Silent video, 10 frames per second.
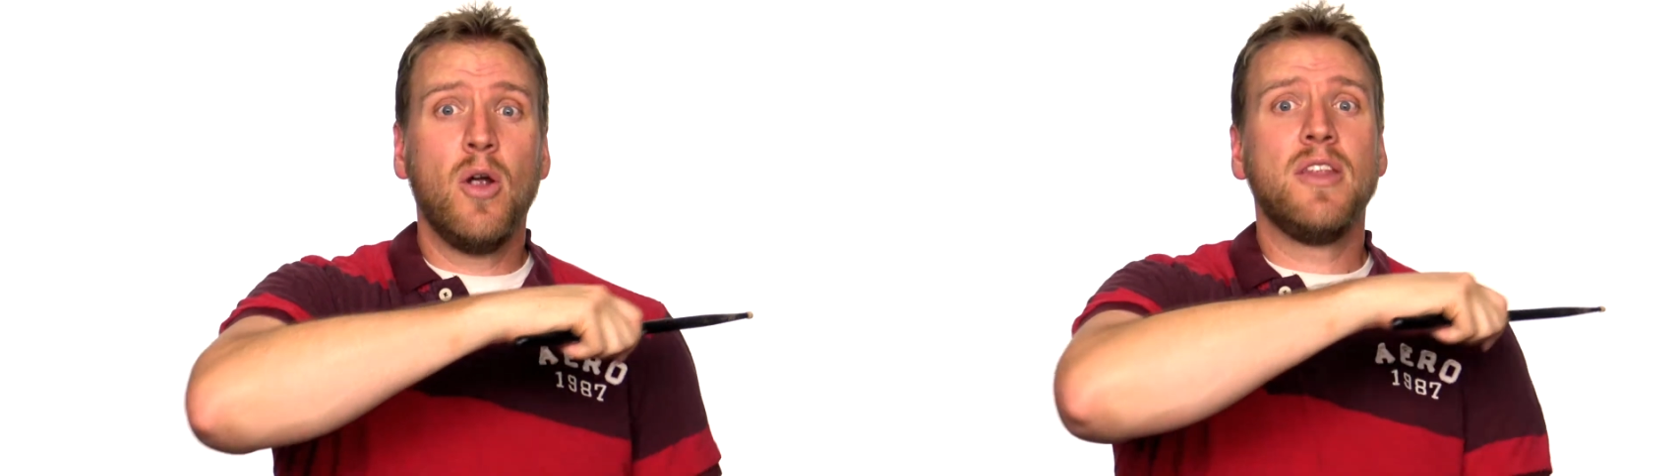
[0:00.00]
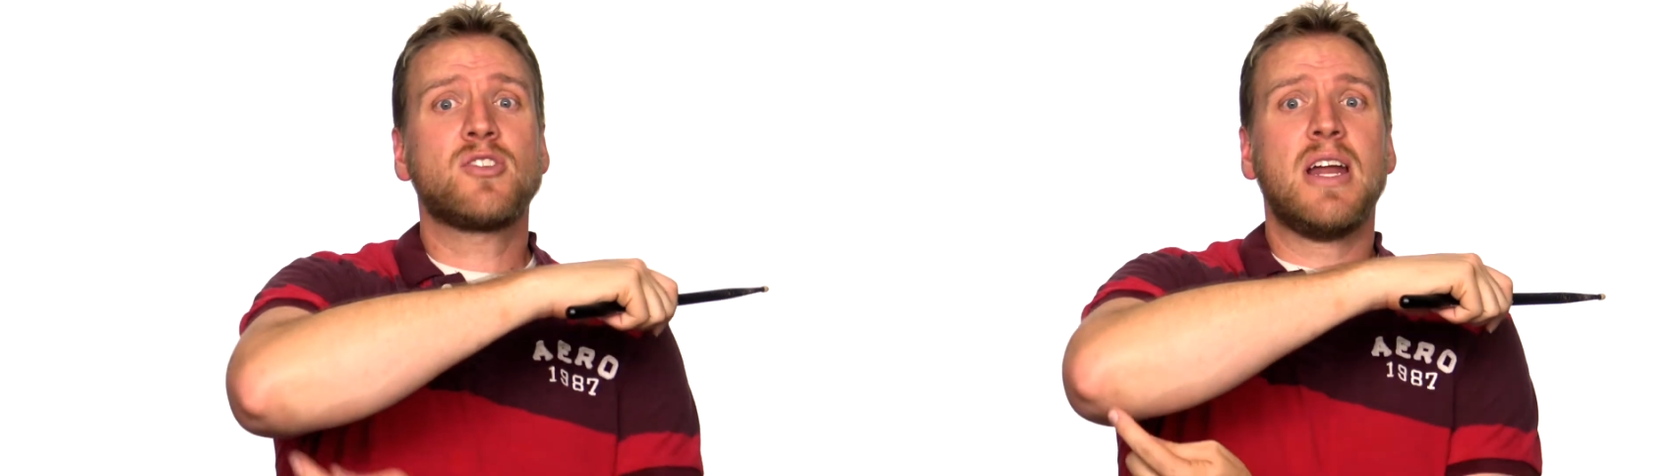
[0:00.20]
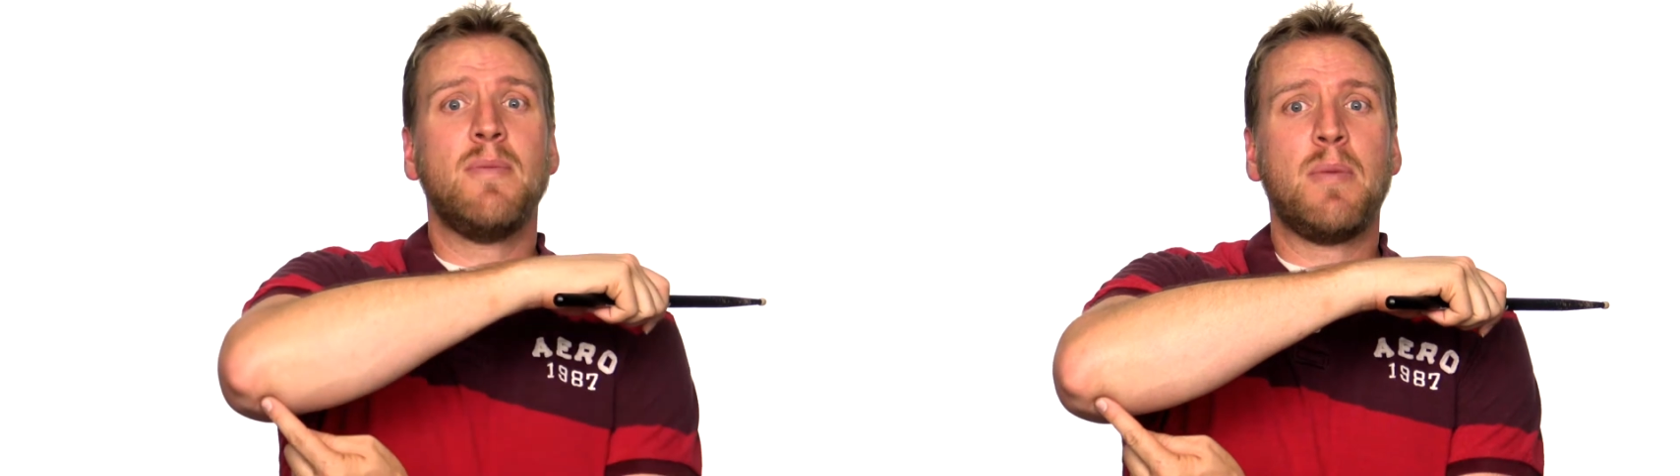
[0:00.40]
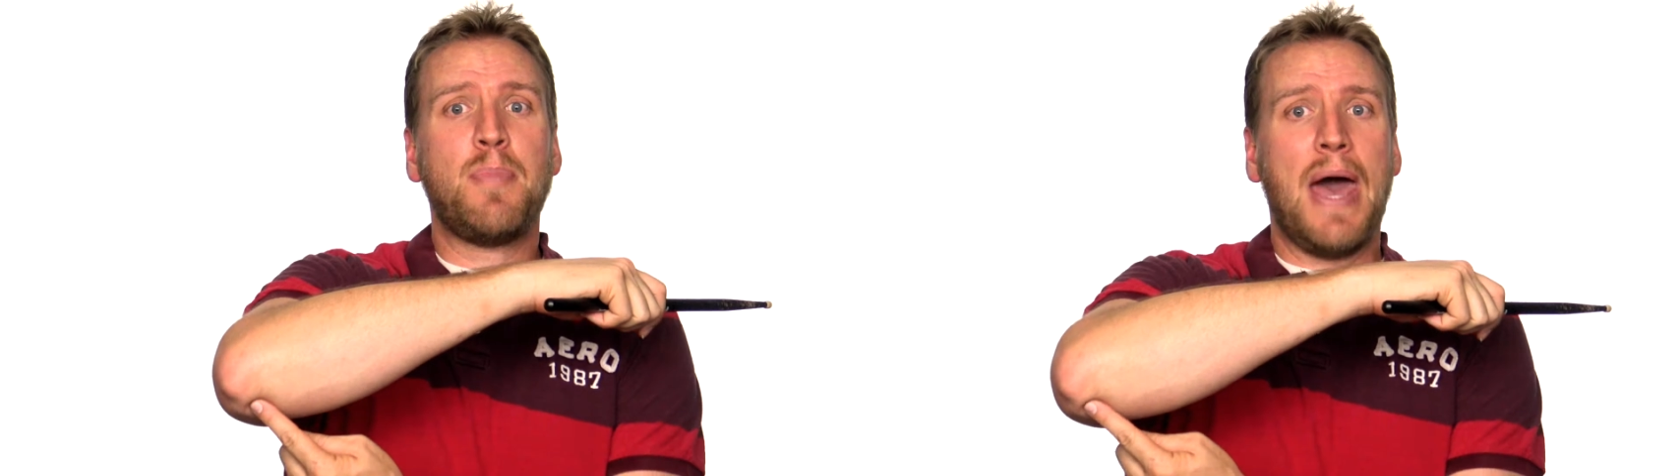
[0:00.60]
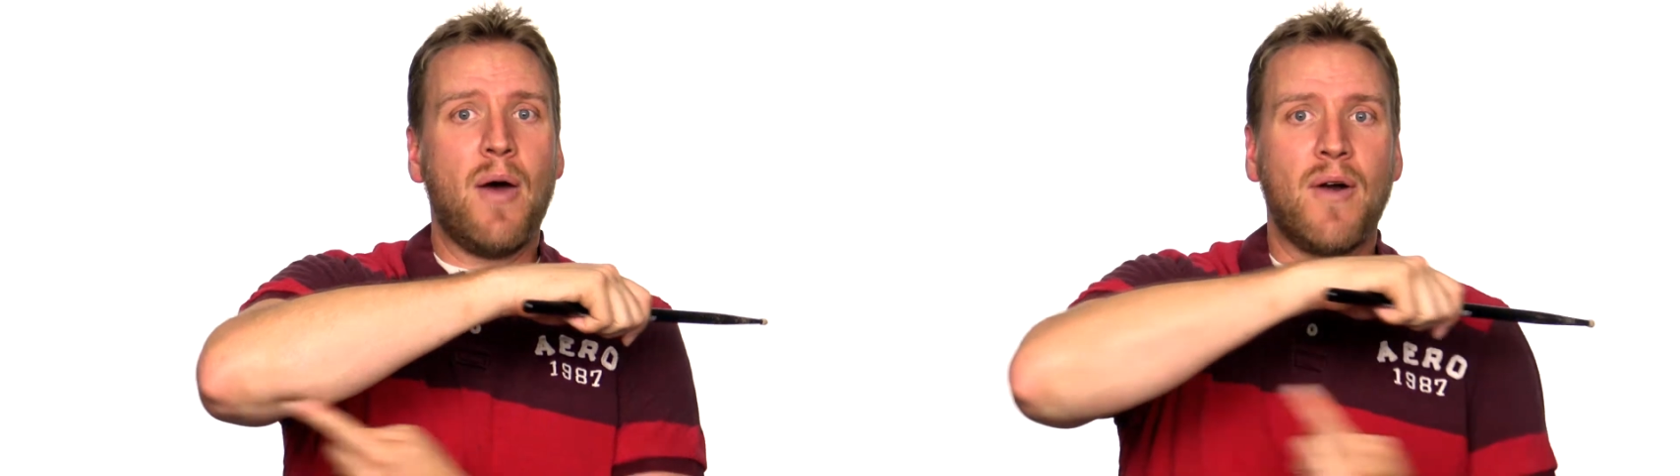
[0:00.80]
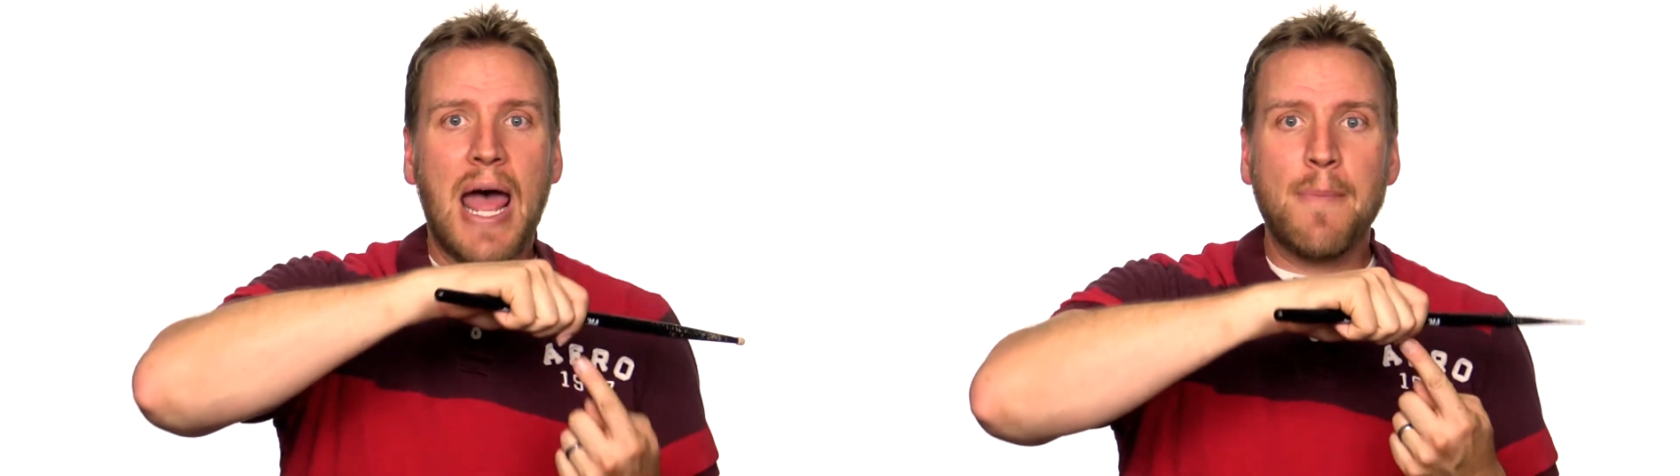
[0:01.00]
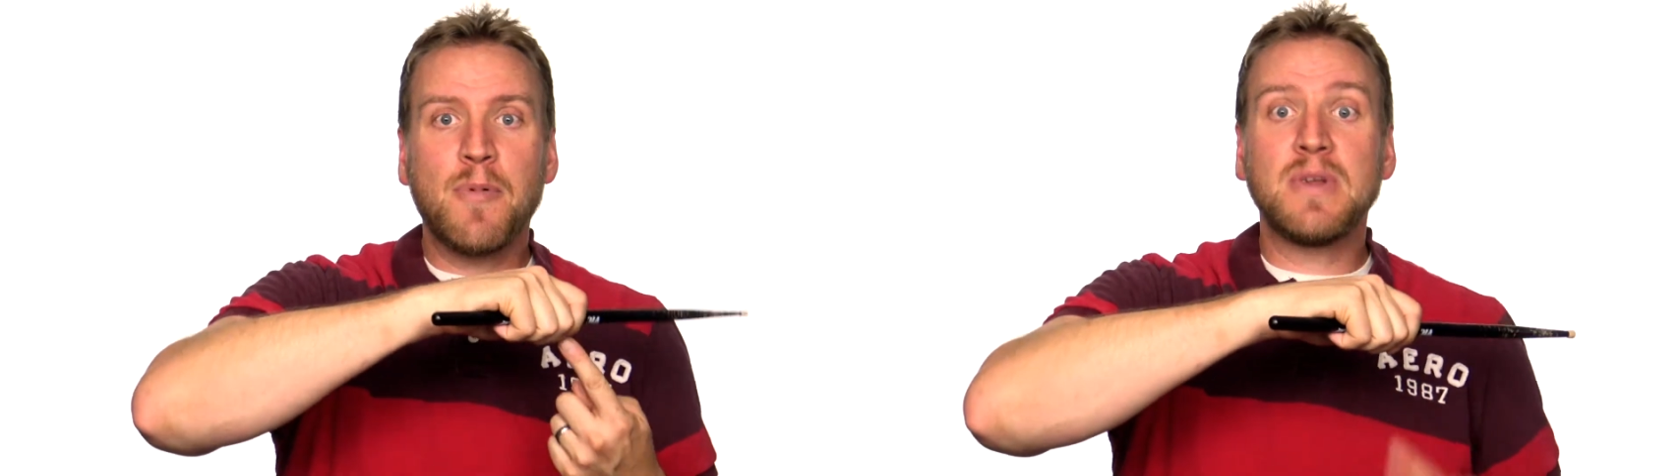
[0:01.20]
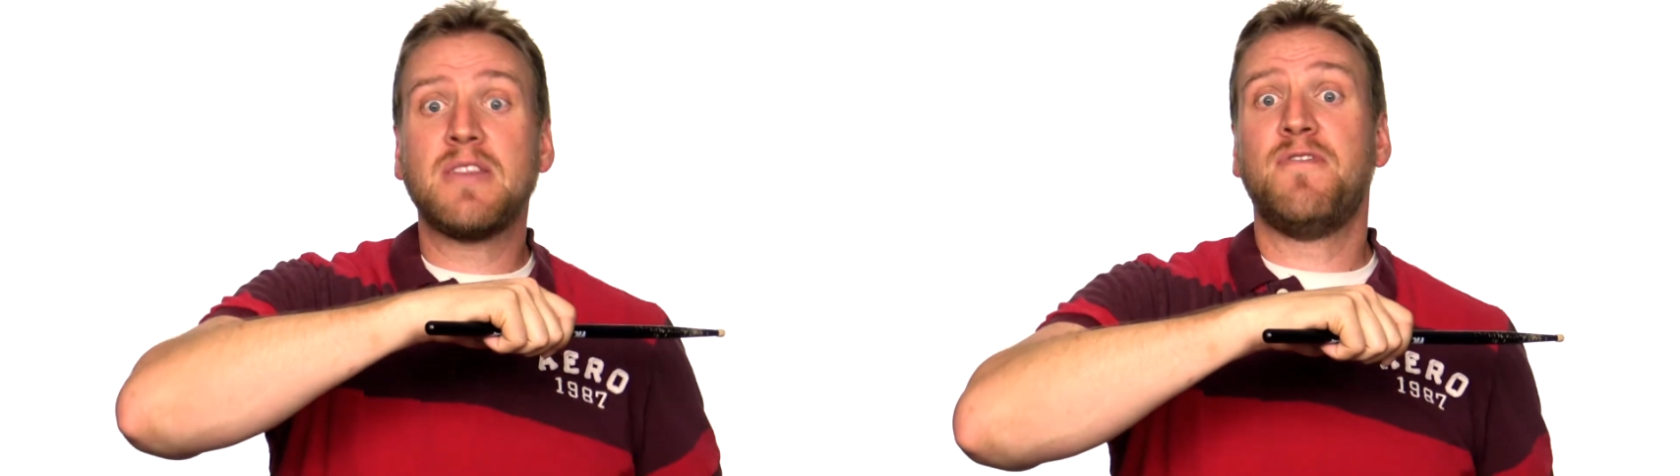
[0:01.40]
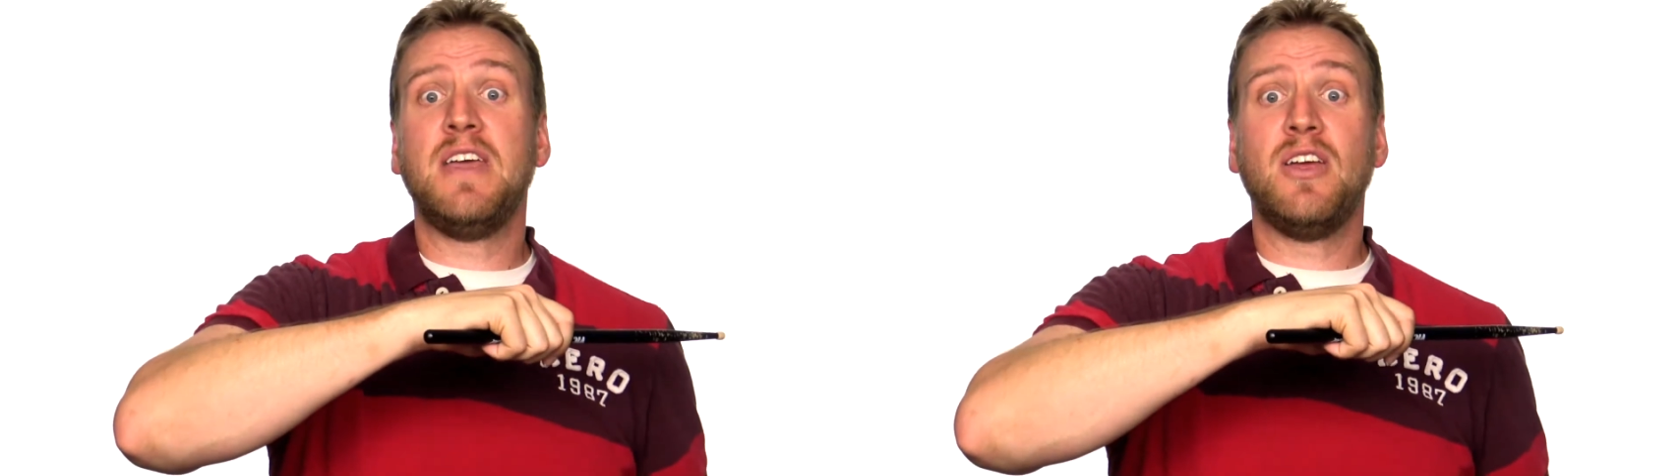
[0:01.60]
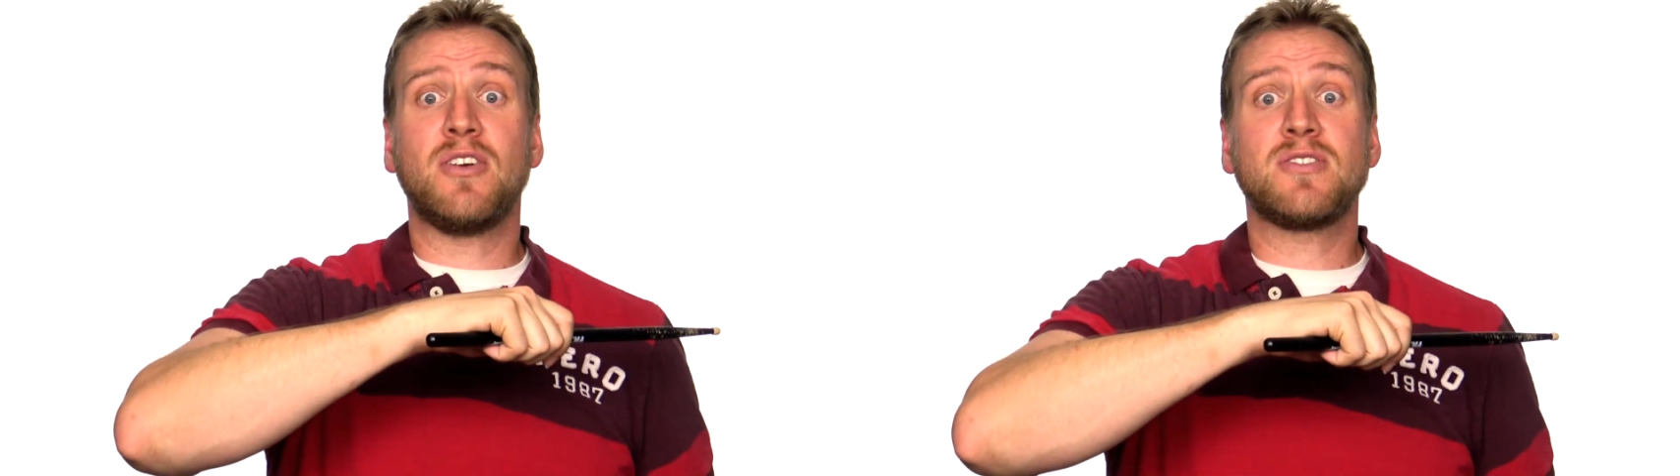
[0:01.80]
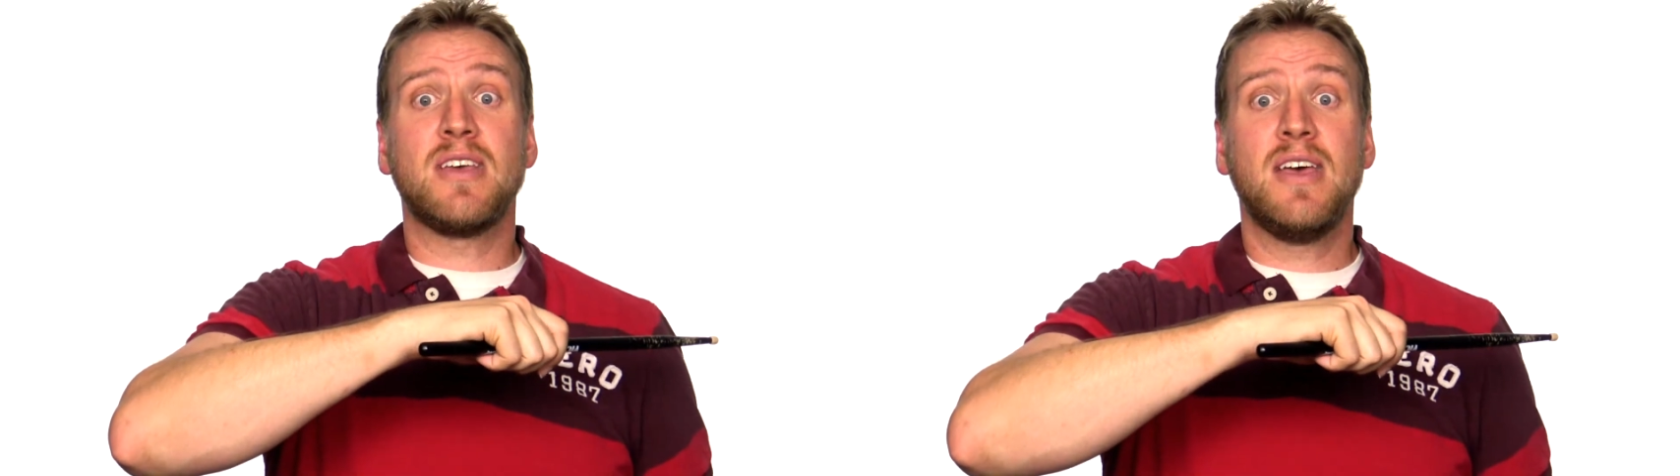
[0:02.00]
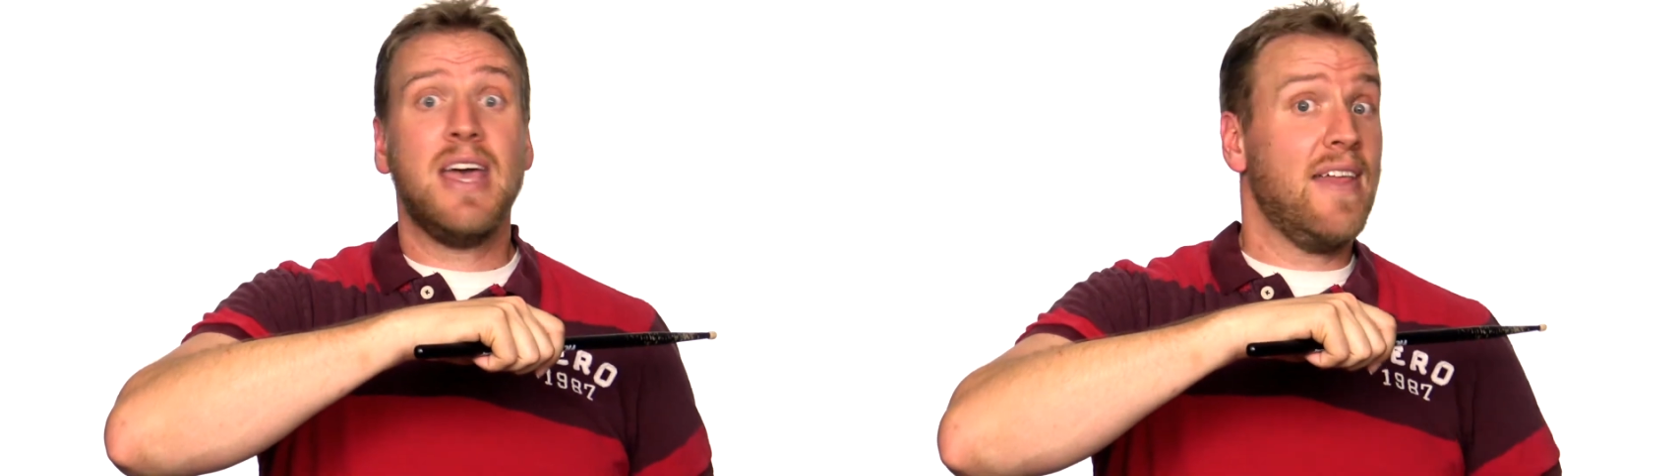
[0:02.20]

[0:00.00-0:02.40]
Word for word: or they'll try to make power happen with the fingers.